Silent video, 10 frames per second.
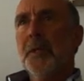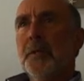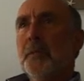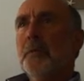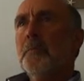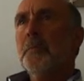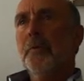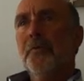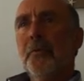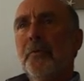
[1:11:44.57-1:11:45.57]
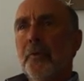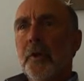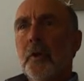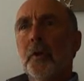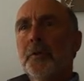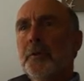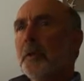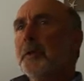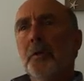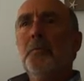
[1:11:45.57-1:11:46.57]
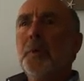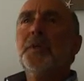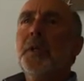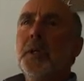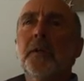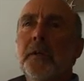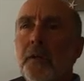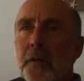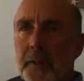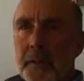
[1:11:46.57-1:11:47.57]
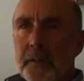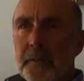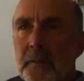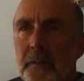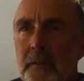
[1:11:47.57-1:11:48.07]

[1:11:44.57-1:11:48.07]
that term positive psychology, I don't particularly like it. Mm